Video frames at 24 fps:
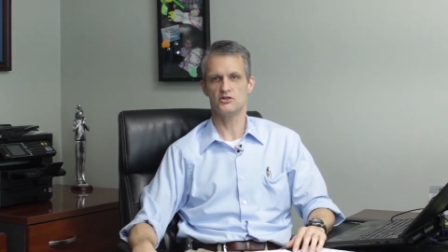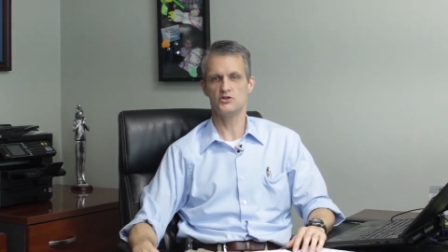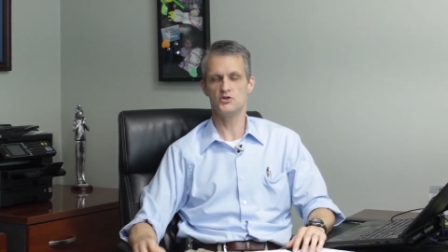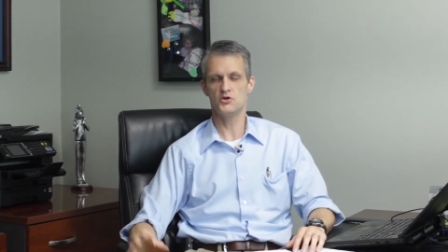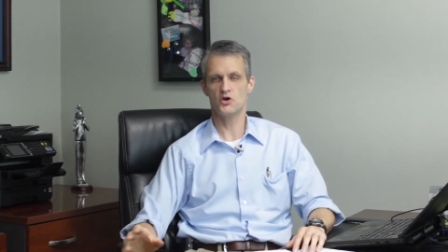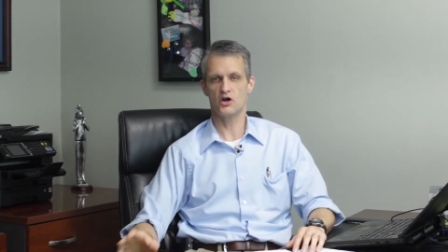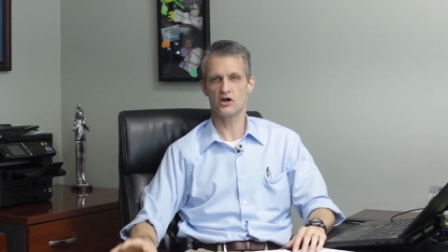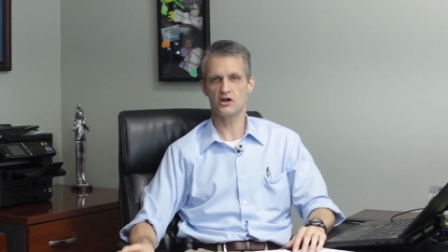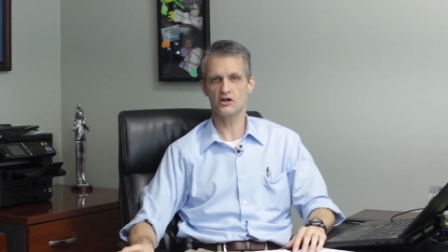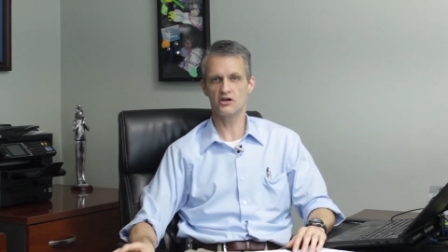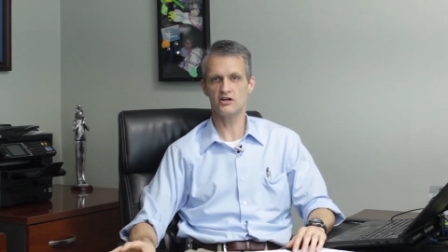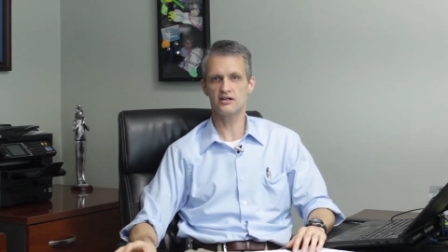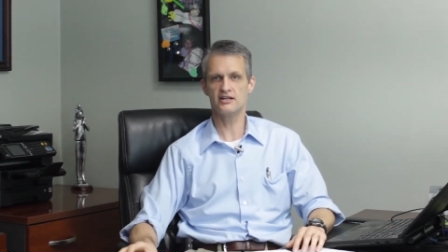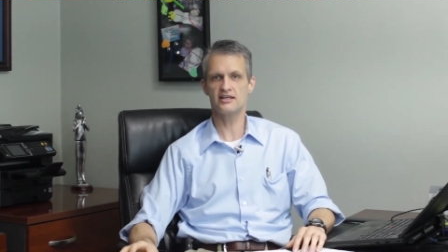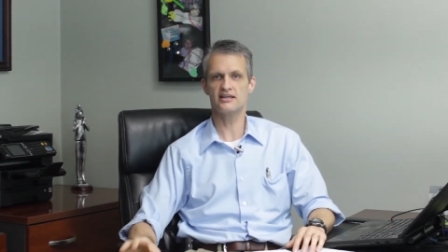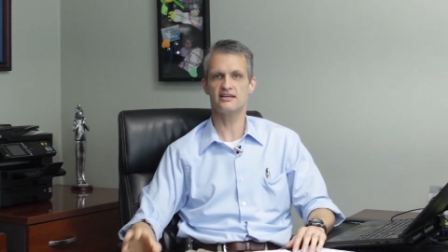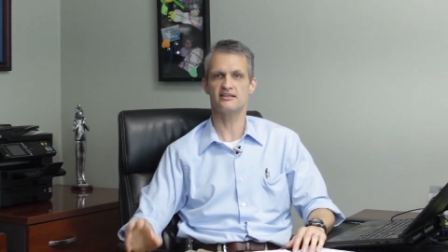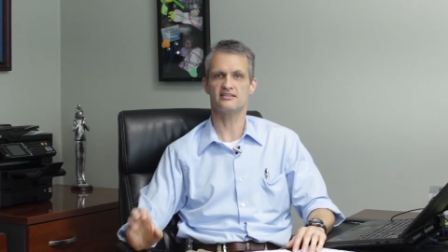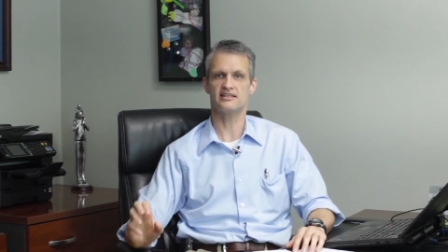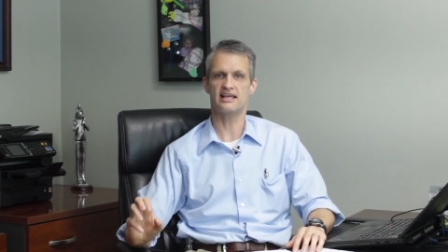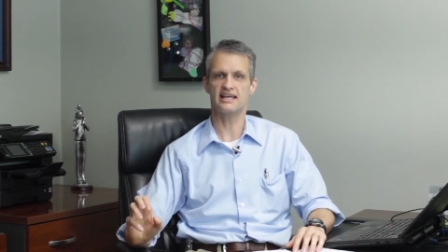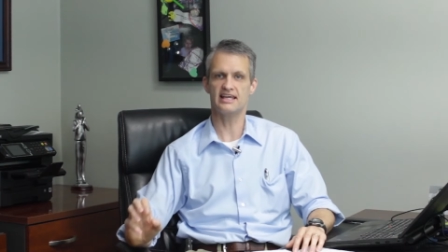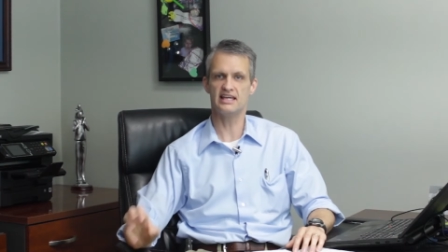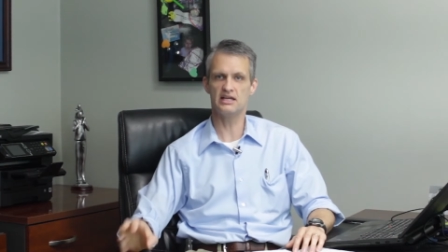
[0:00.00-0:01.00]
who earned
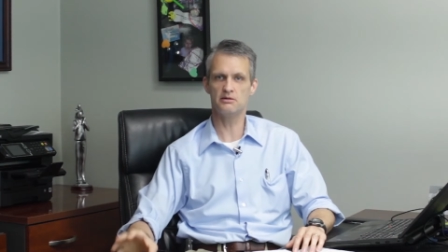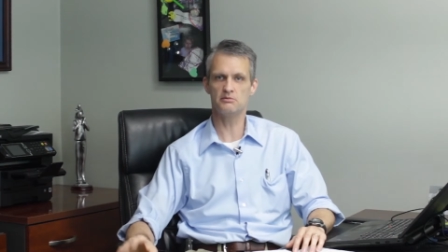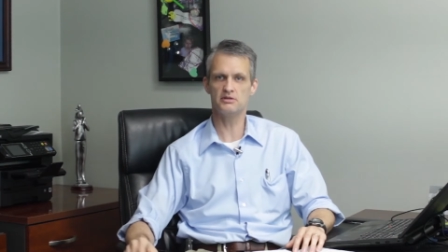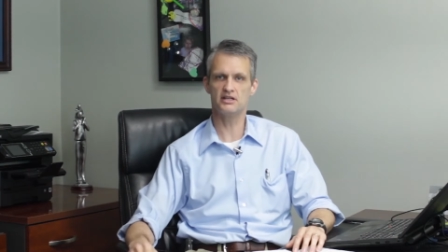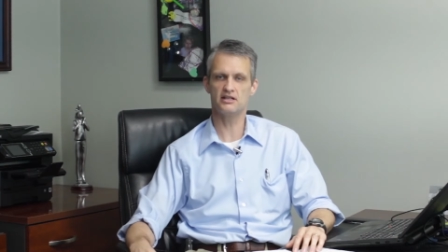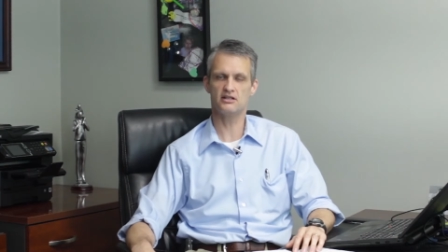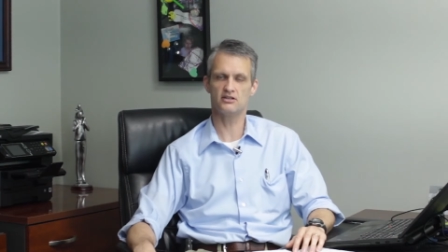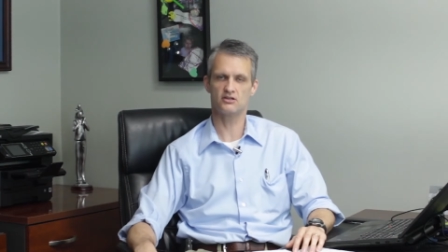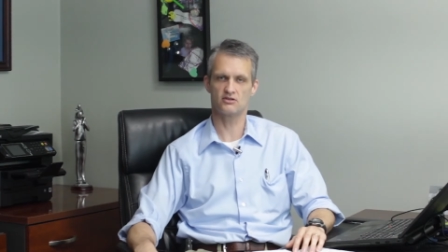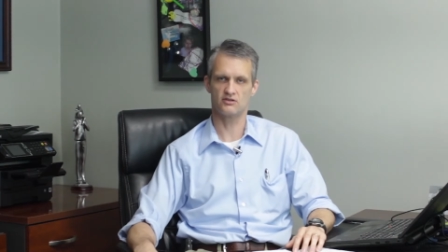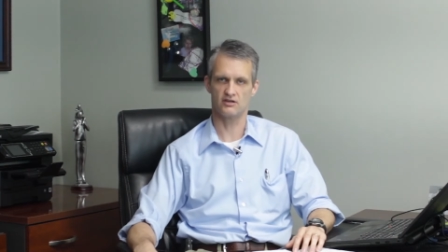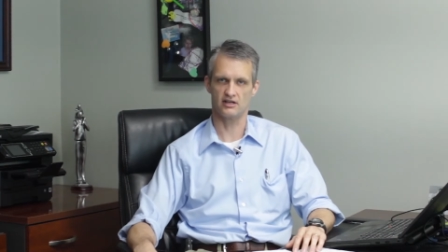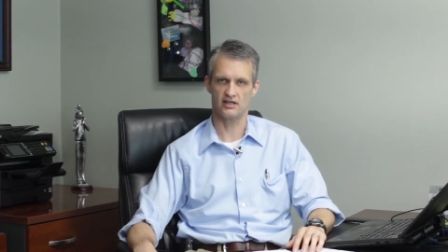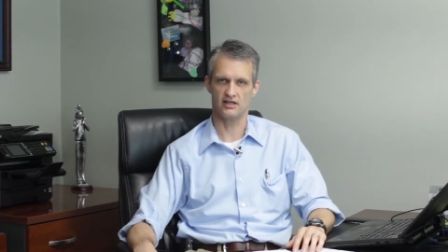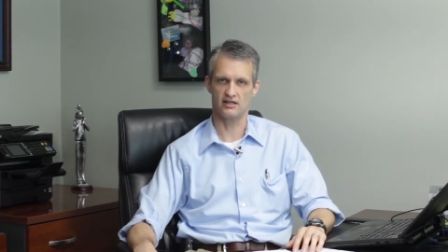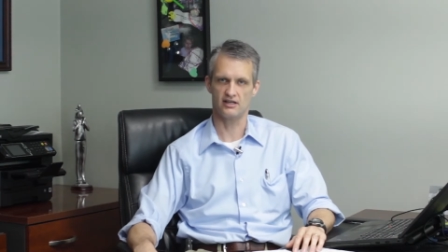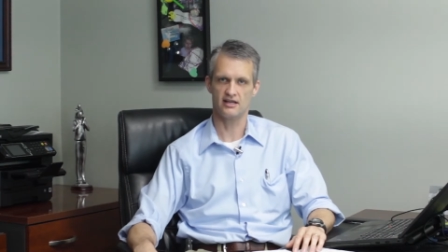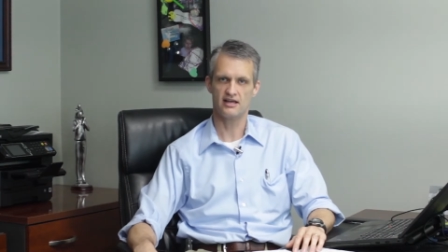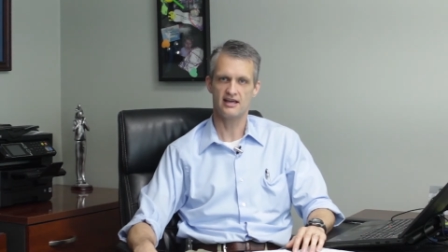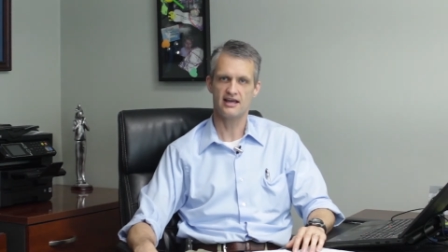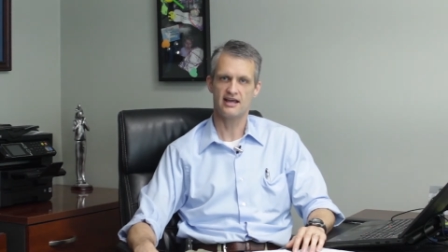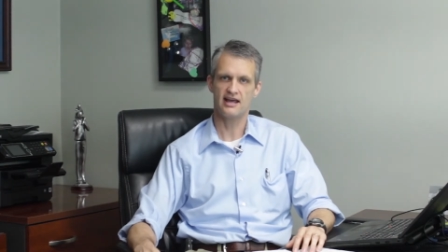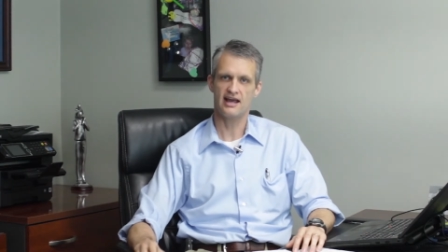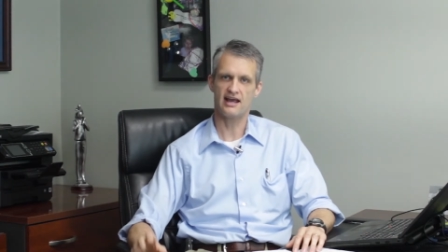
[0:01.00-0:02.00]
his MD degree
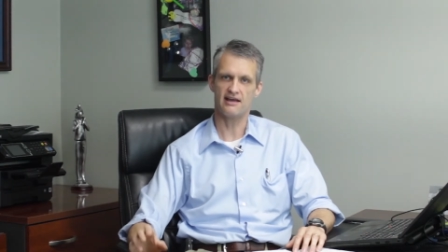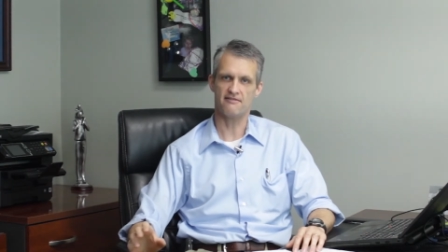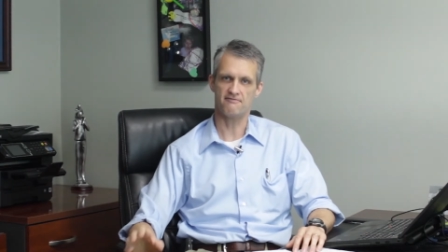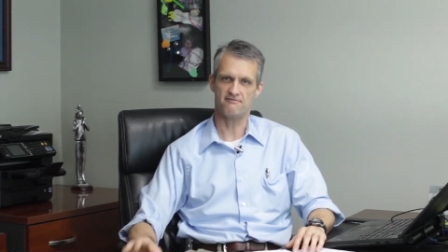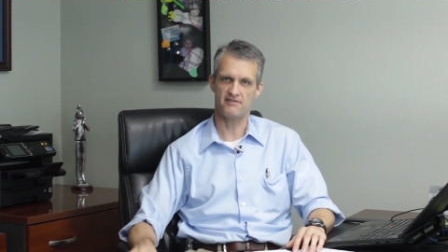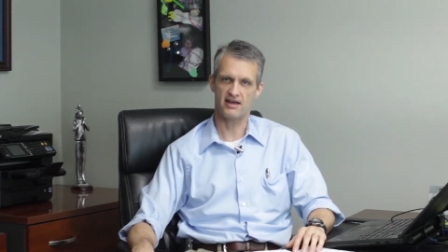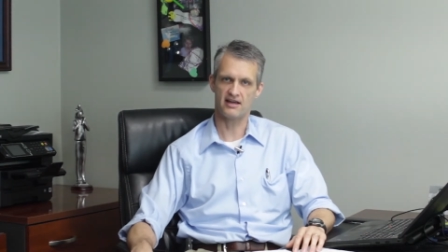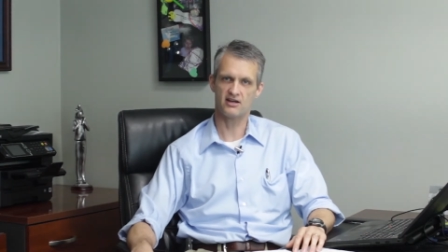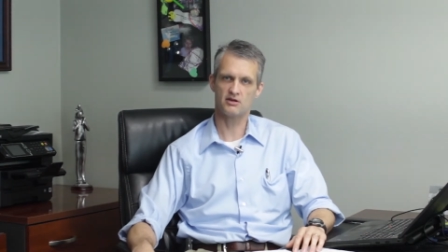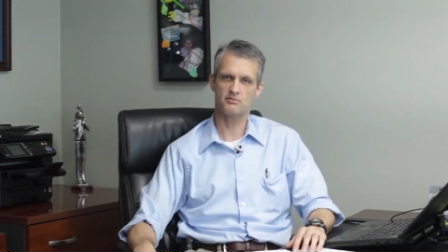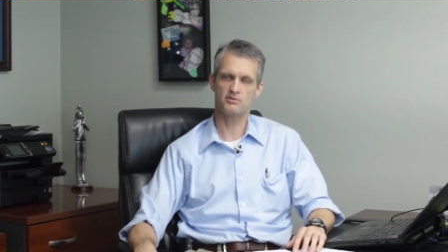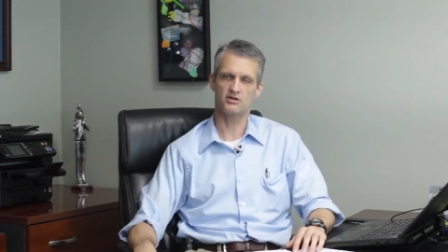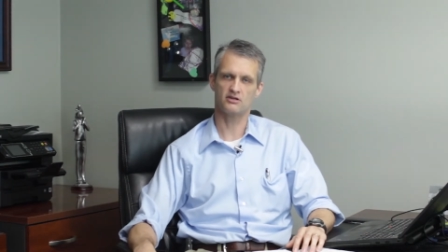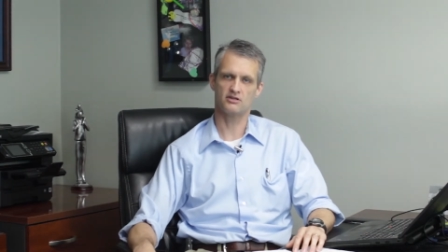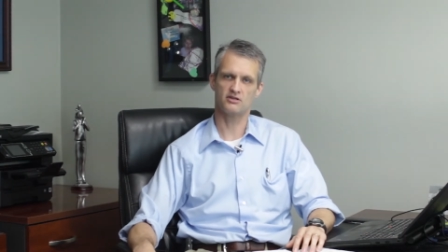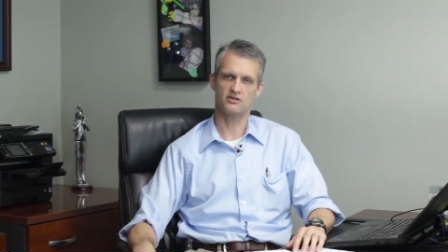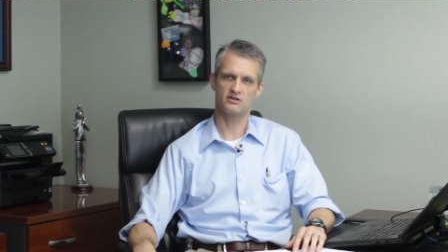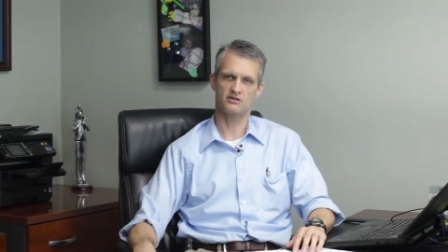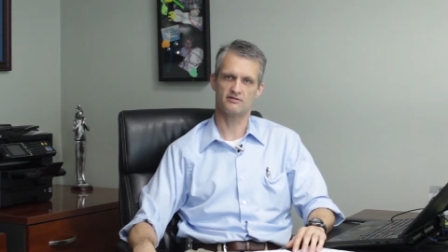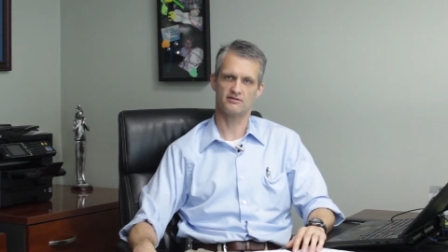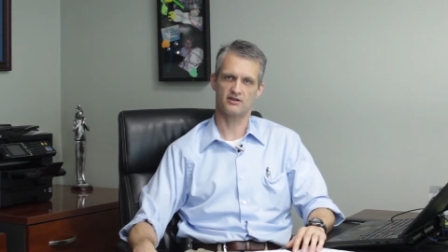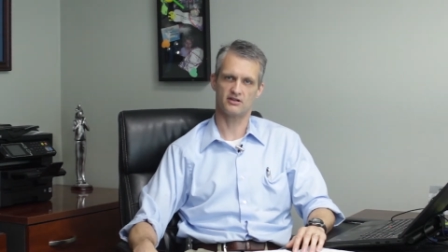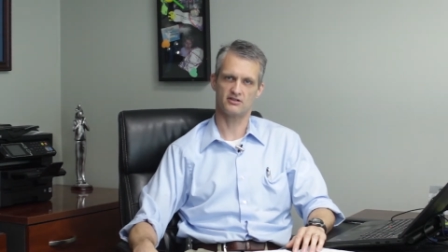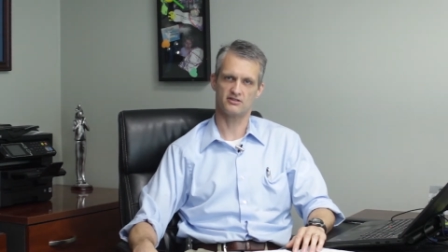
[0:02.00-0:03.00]
at Vanderbilt
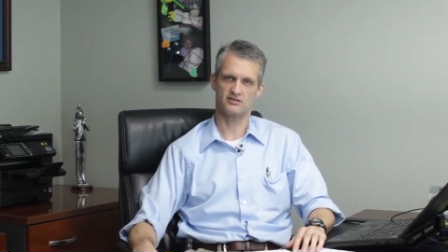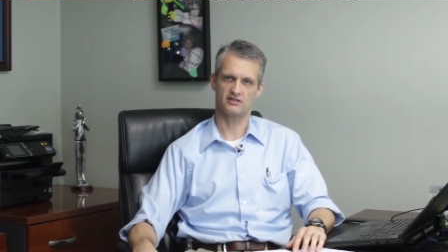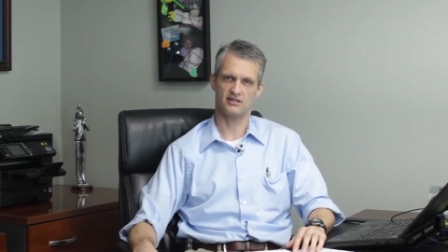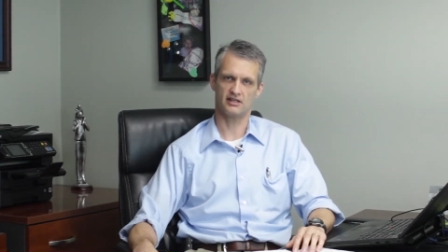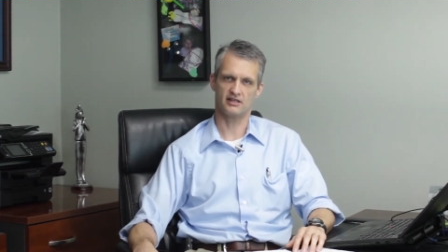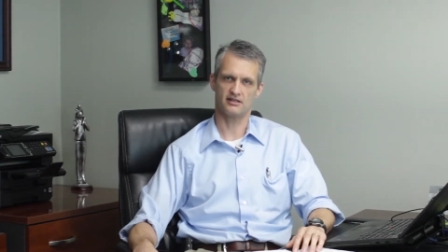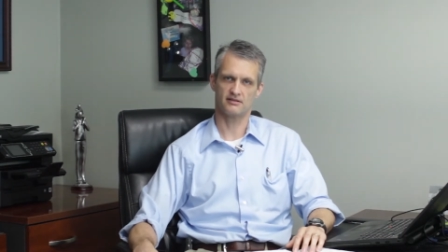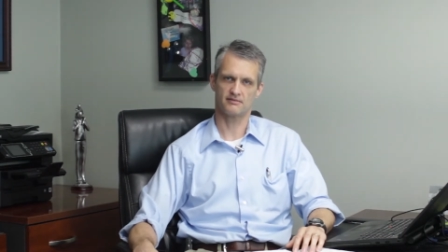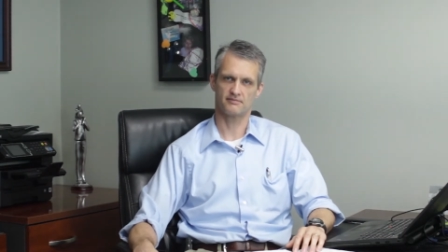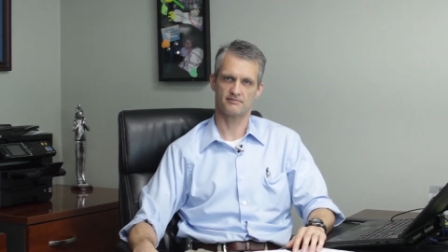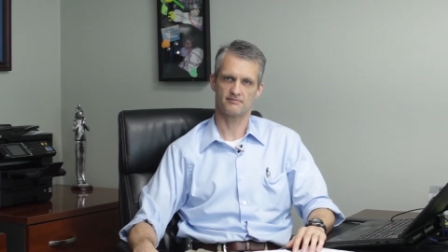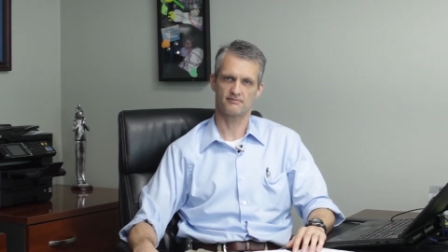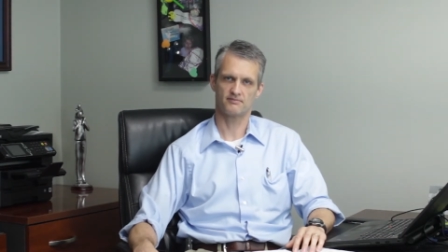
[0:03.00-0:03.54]
University.